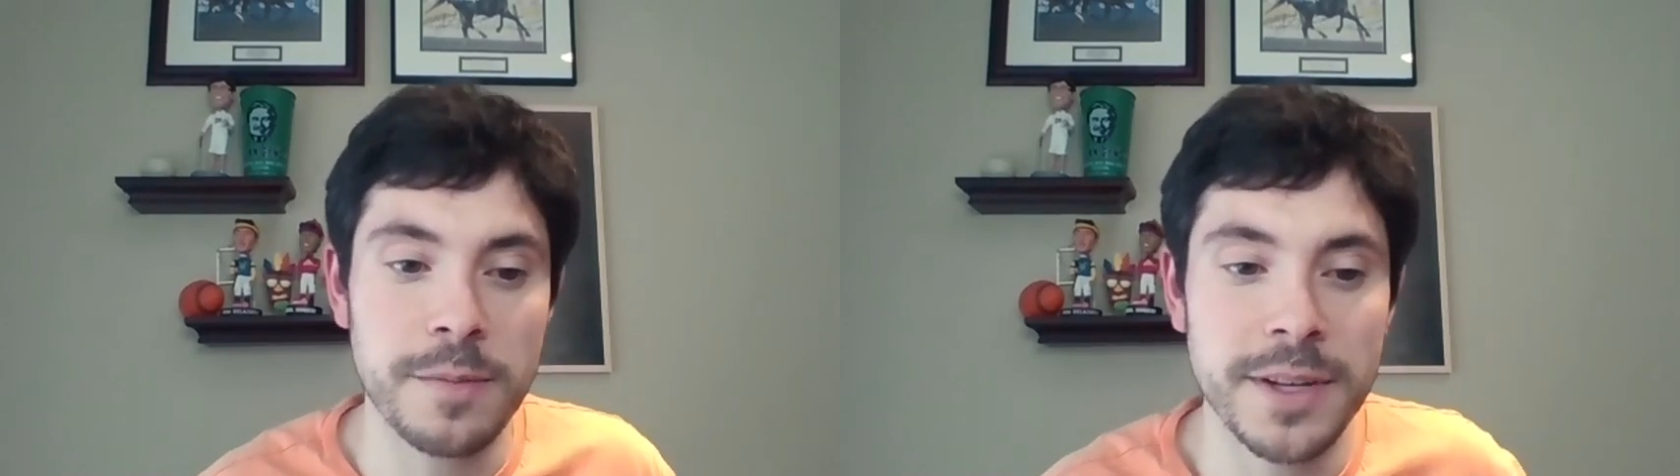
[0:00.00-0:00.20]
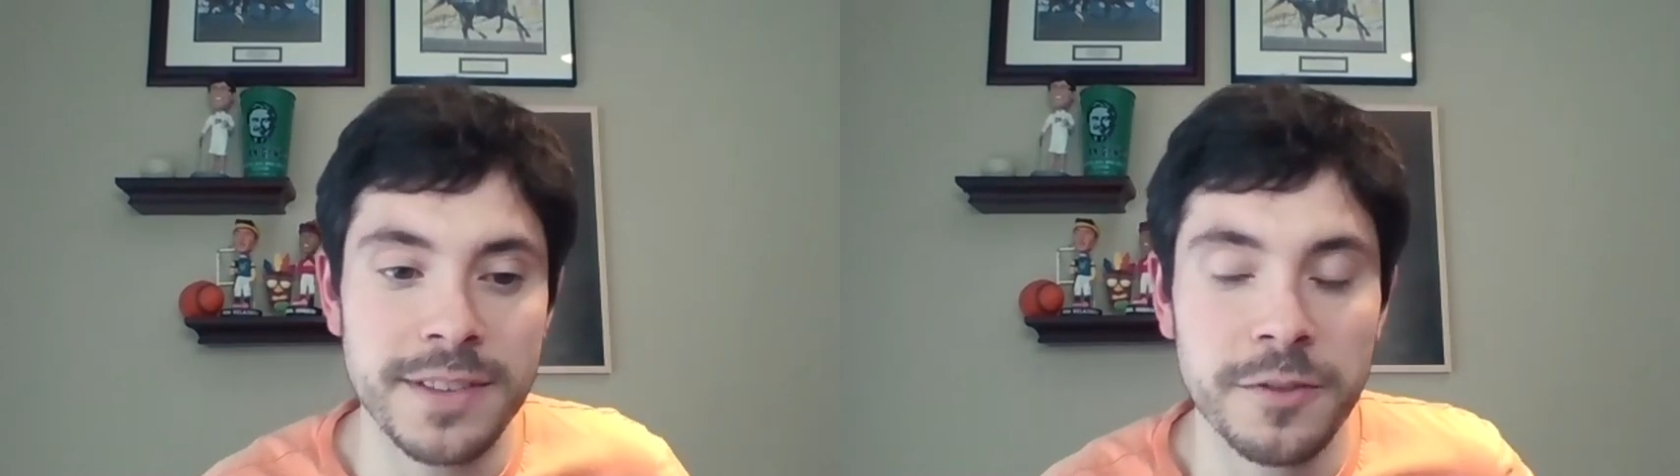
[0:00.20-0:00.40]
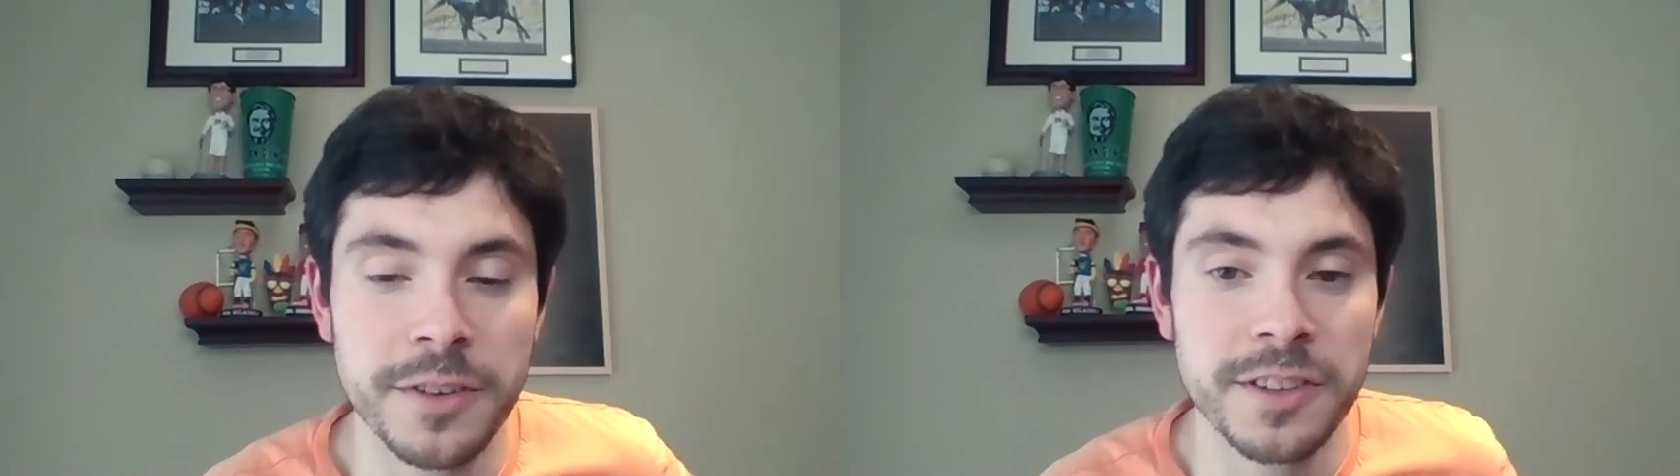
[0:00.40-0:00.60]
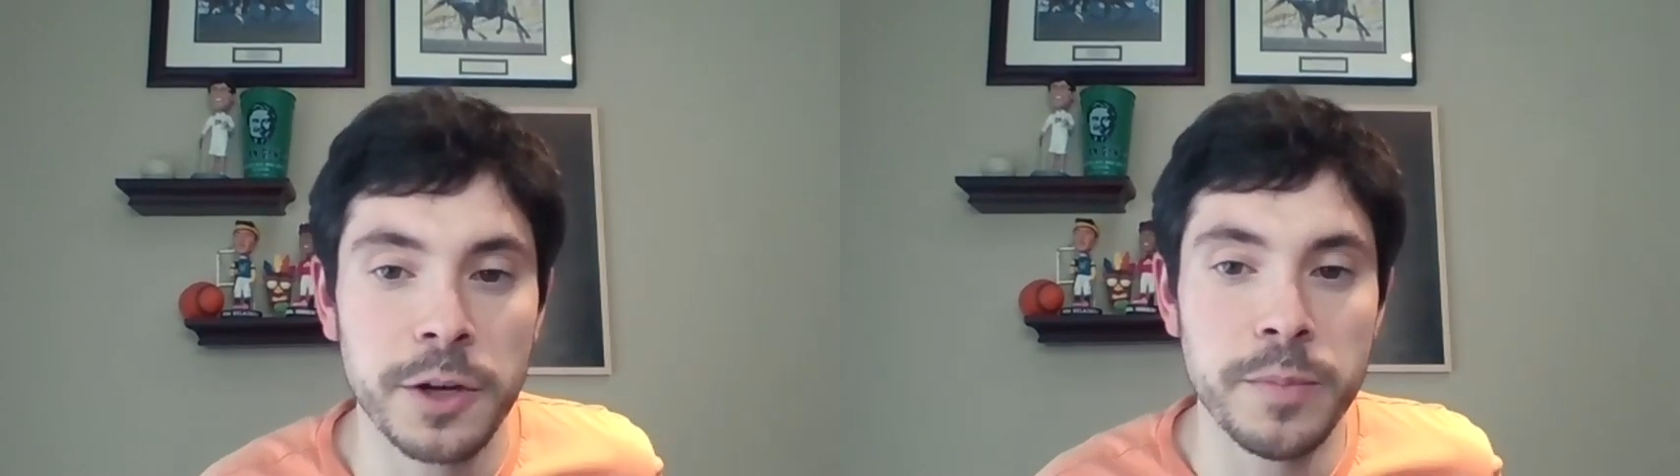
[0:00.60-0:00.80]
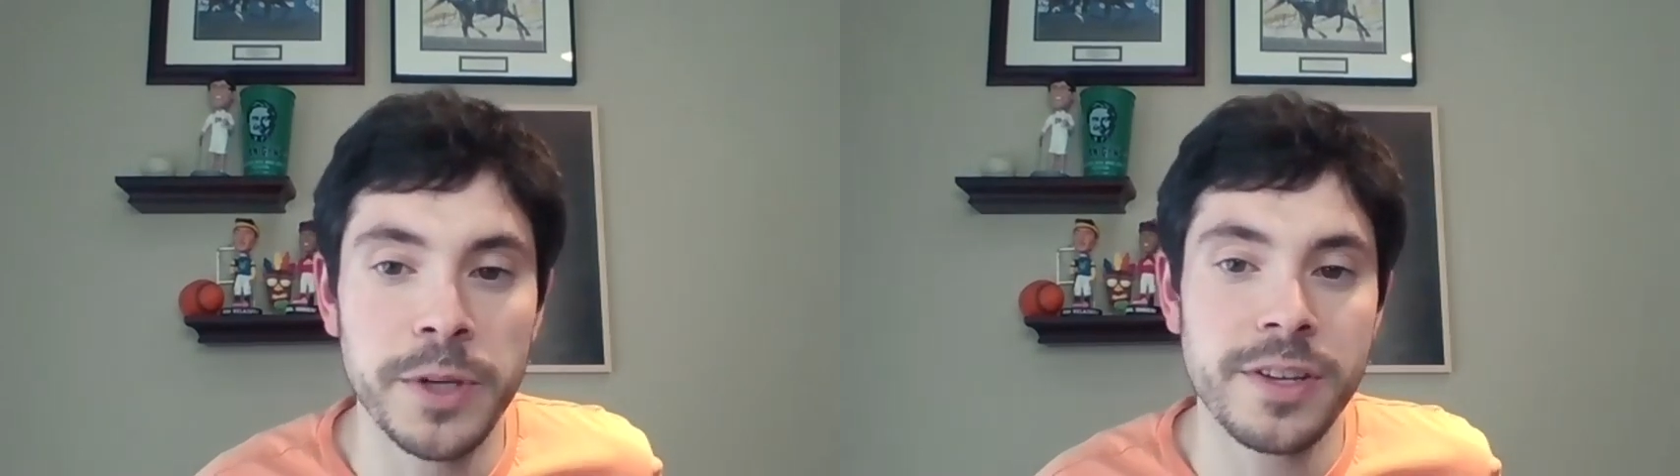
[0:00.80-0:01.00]
myself as a
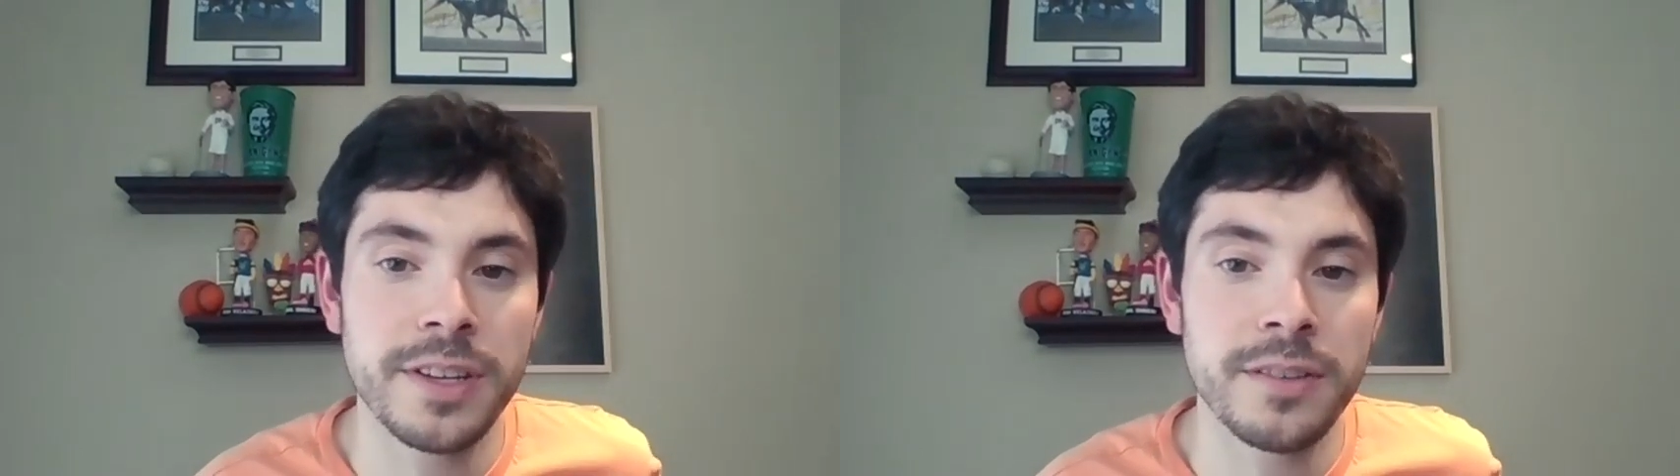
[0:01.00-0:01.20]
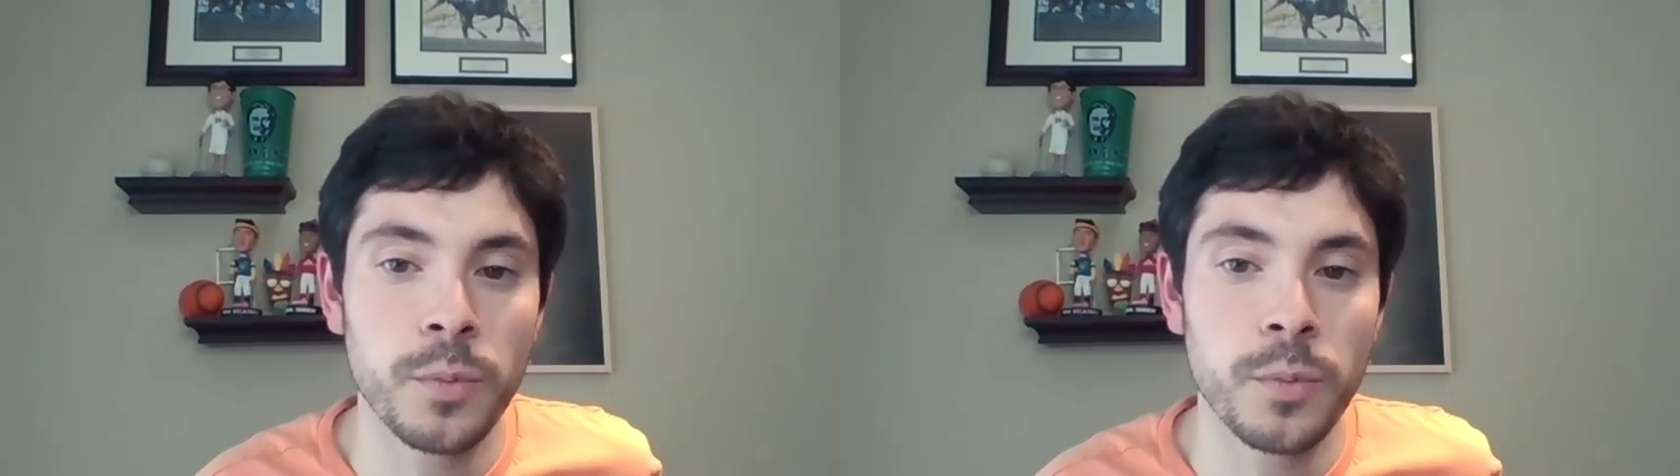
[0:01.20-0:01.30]
chameleon,